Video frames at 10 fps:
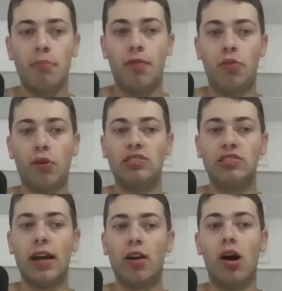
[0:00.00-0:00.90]
Before I
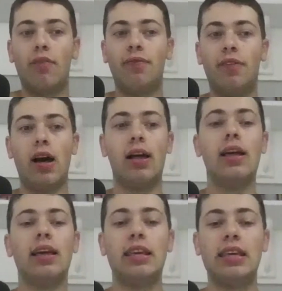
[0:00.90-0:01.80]
sign off,
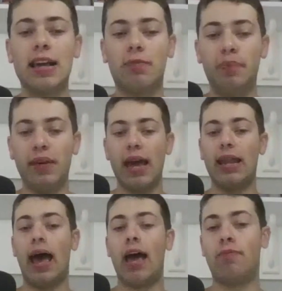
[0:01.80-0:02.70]

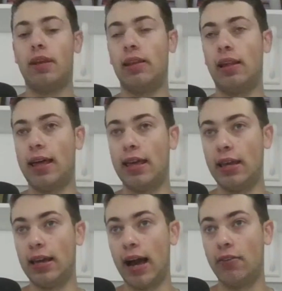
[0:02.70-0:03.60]
ESPN has been laying